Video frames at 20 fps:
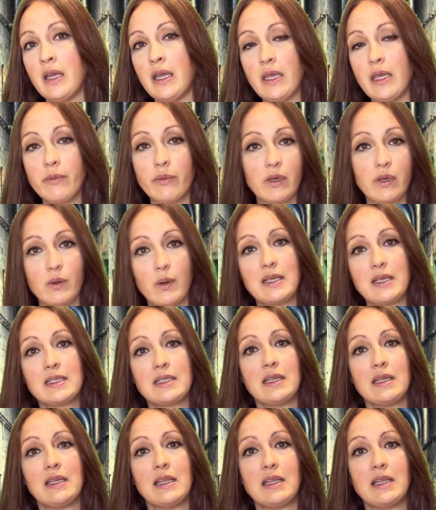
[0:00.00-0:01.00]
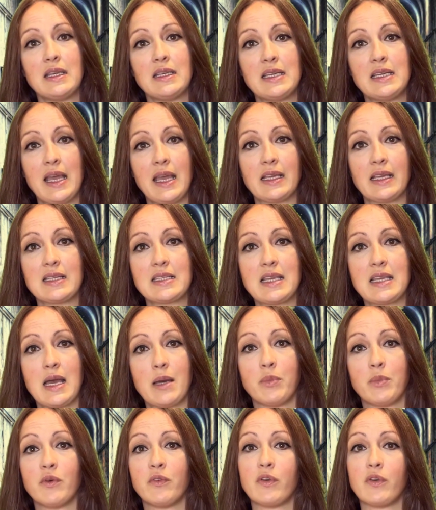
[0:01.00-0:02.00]
he requested that they take a
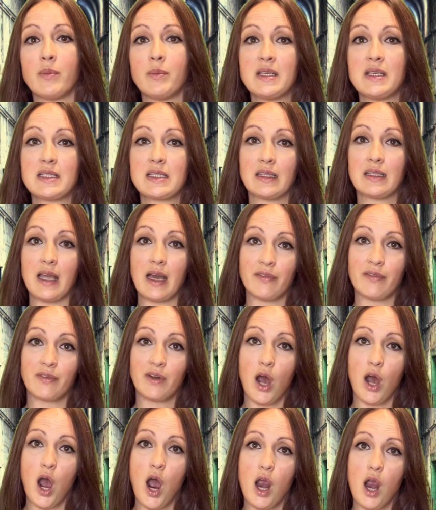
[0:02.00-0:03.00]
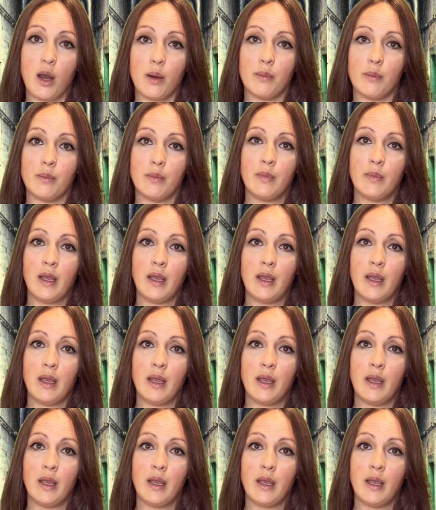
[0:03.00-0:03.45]
sample from his left arm.